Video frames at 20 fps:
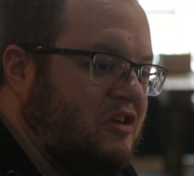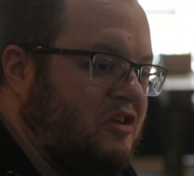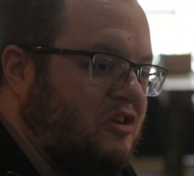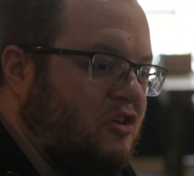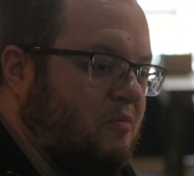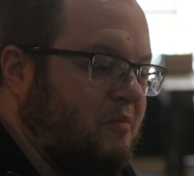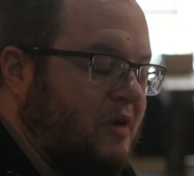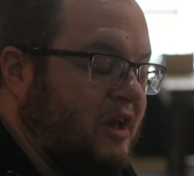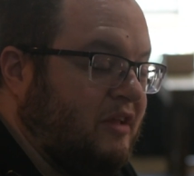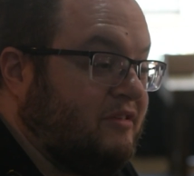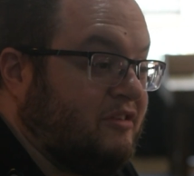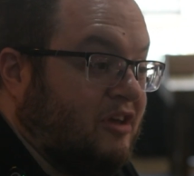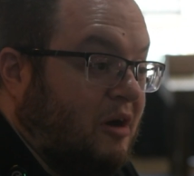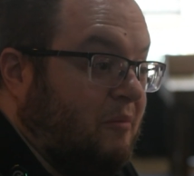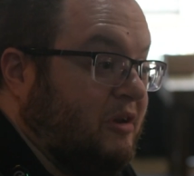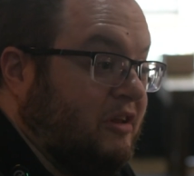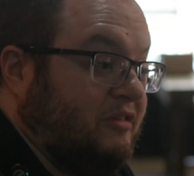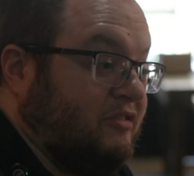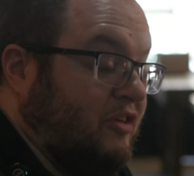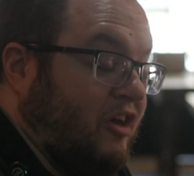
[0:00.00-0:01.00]
you made
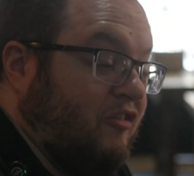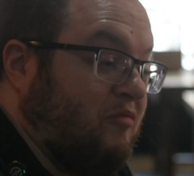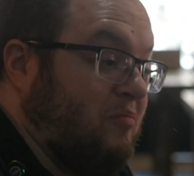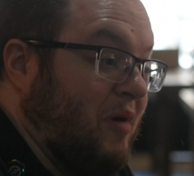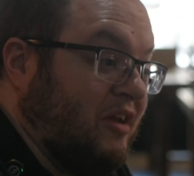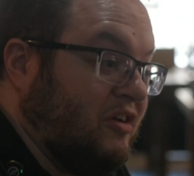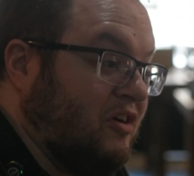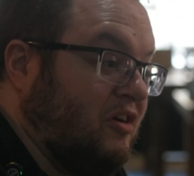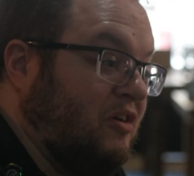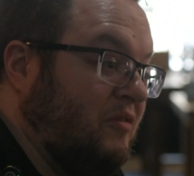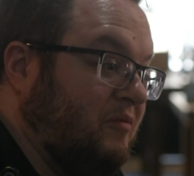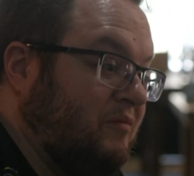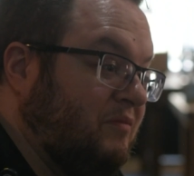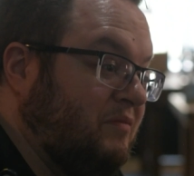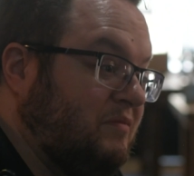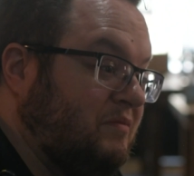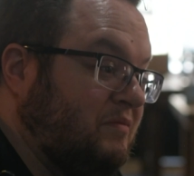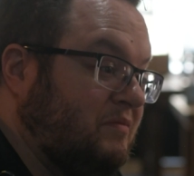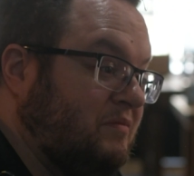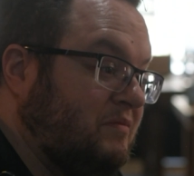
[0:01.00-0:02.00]
somebody's life better.
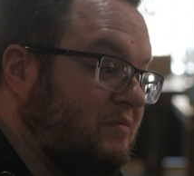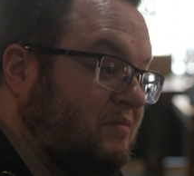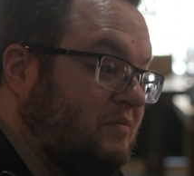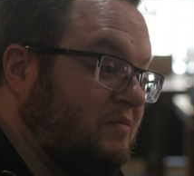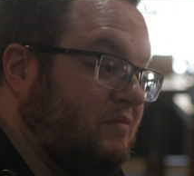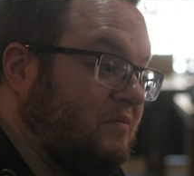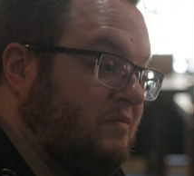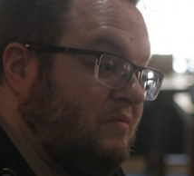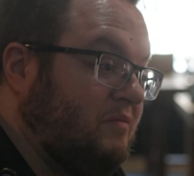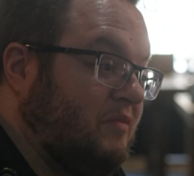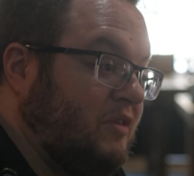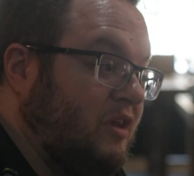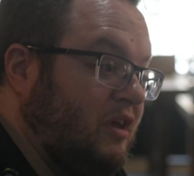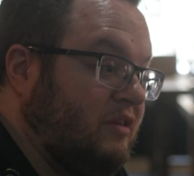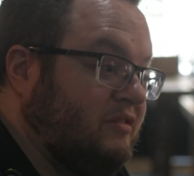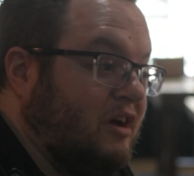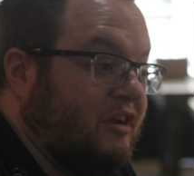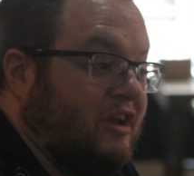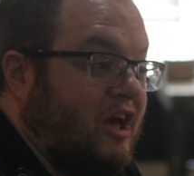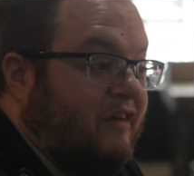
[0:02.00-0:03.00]

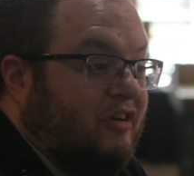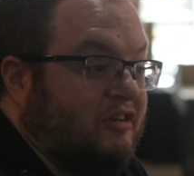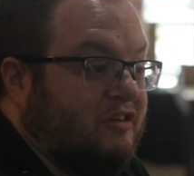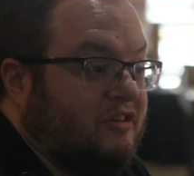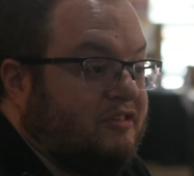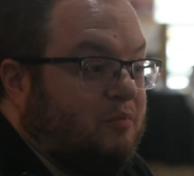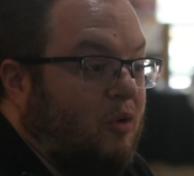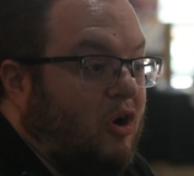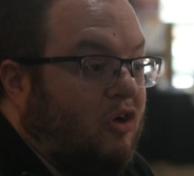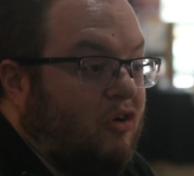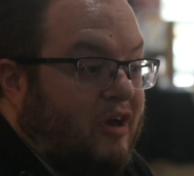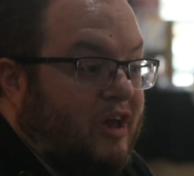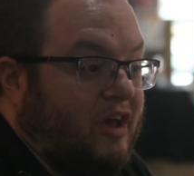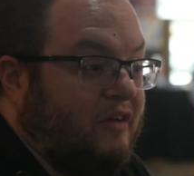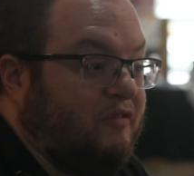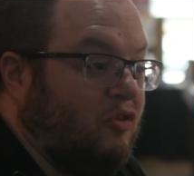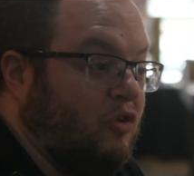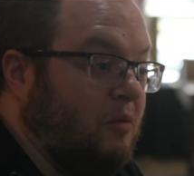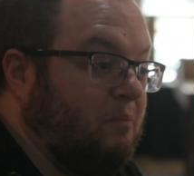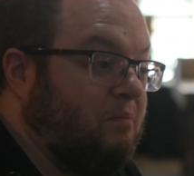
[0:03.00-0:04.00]
He's not having to swallow a
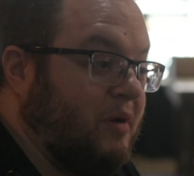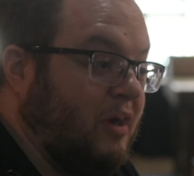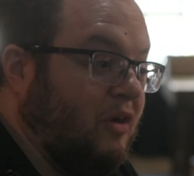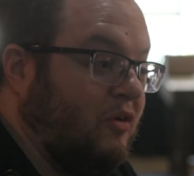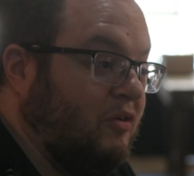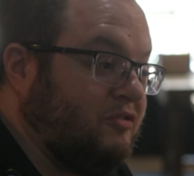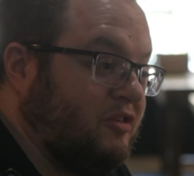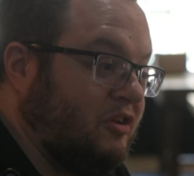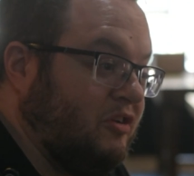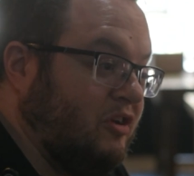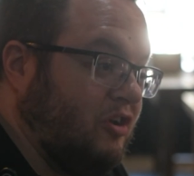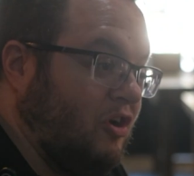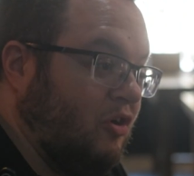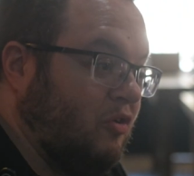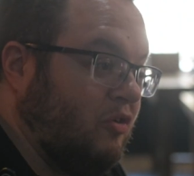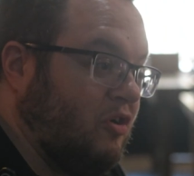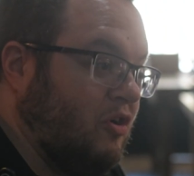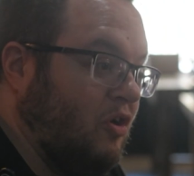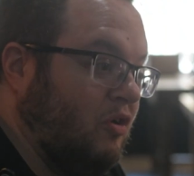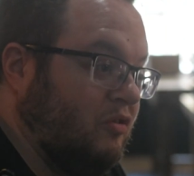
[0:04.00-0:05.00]
handful of pills and, you
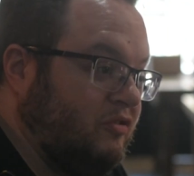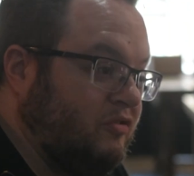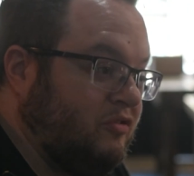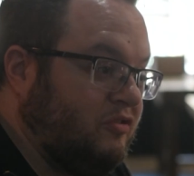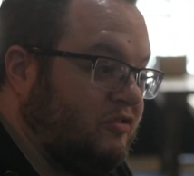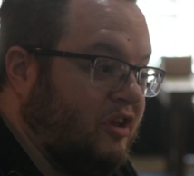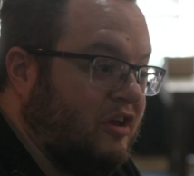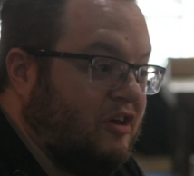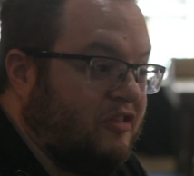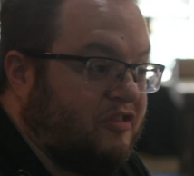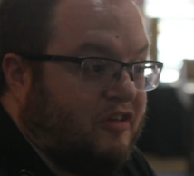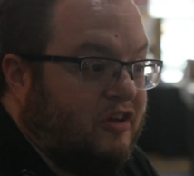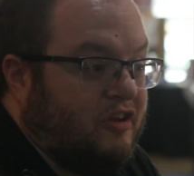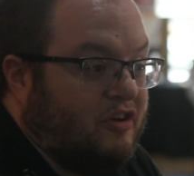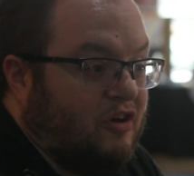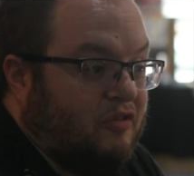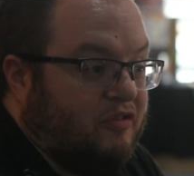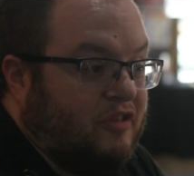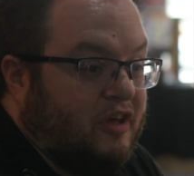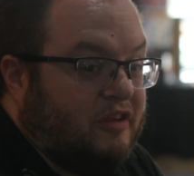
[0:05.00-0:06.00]
know, go see, you
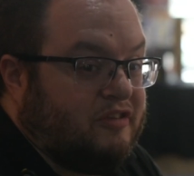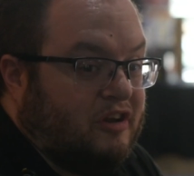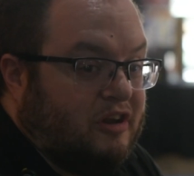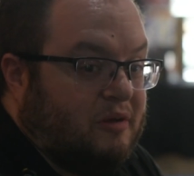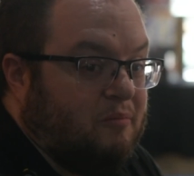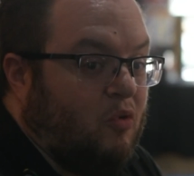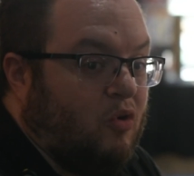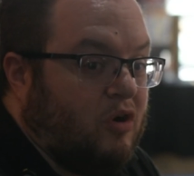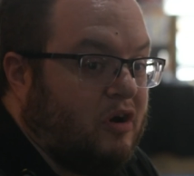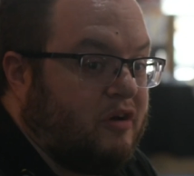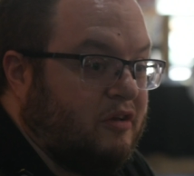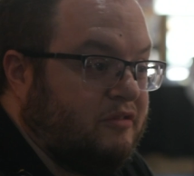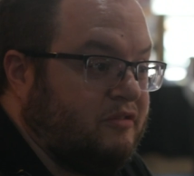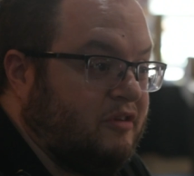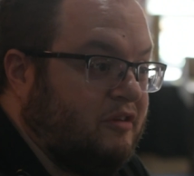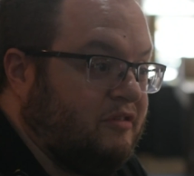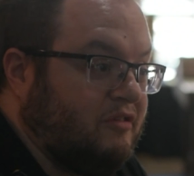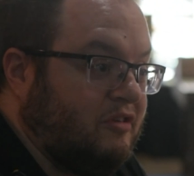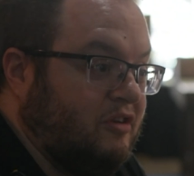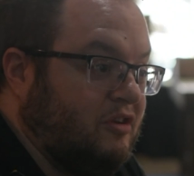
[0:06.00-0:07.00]
know, this anymore because
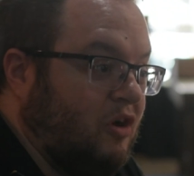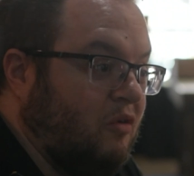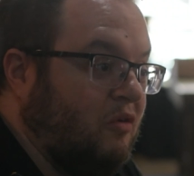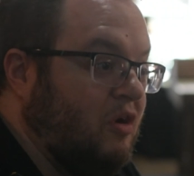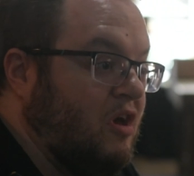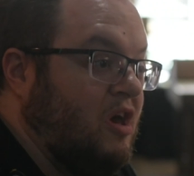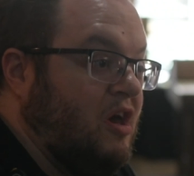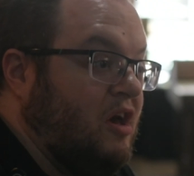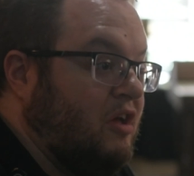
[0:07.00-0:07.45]
he's, you know,